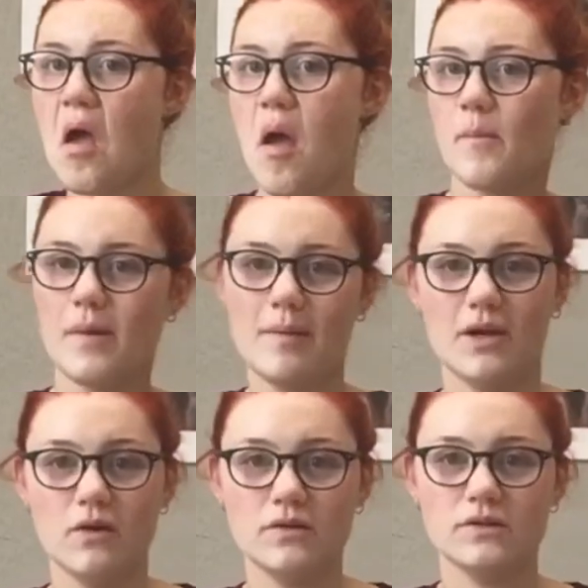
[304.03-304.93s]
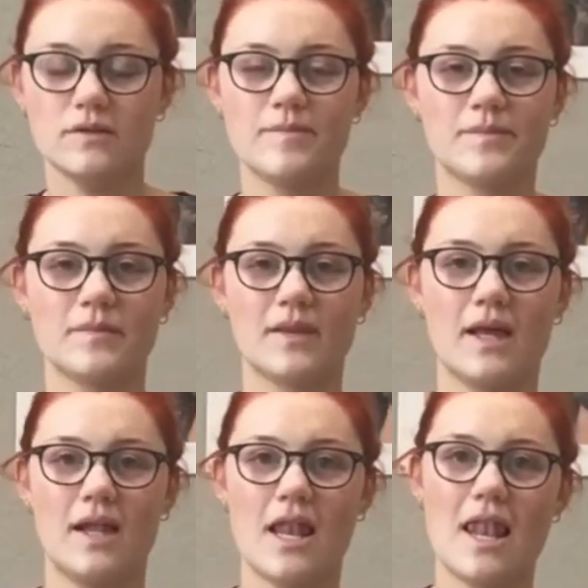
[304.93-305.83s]
maybe not,
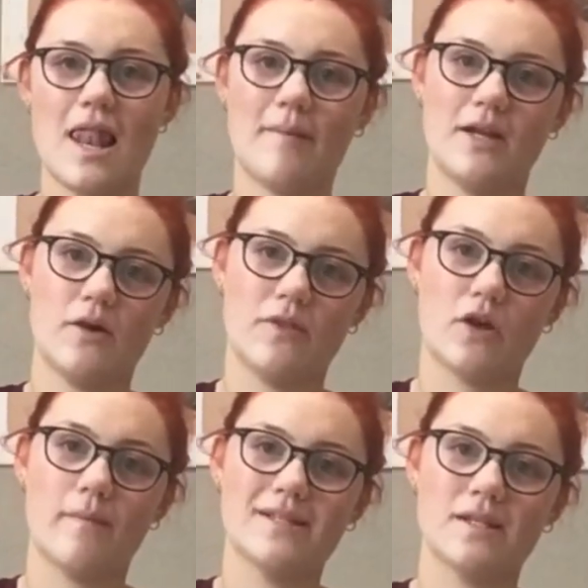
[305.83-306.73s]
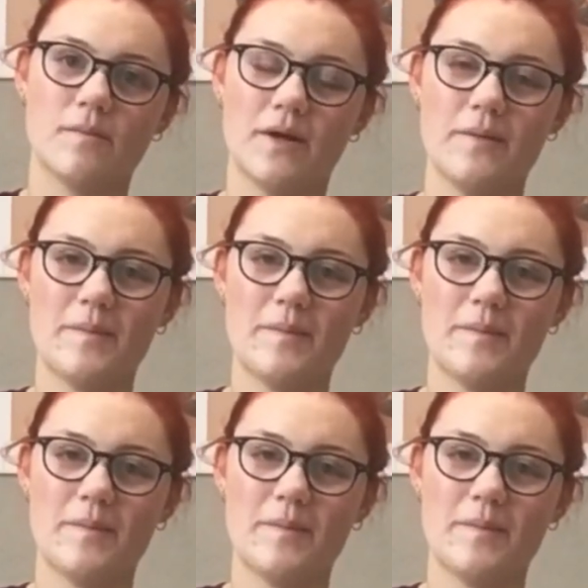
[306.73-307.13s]
let me know in the comments down below,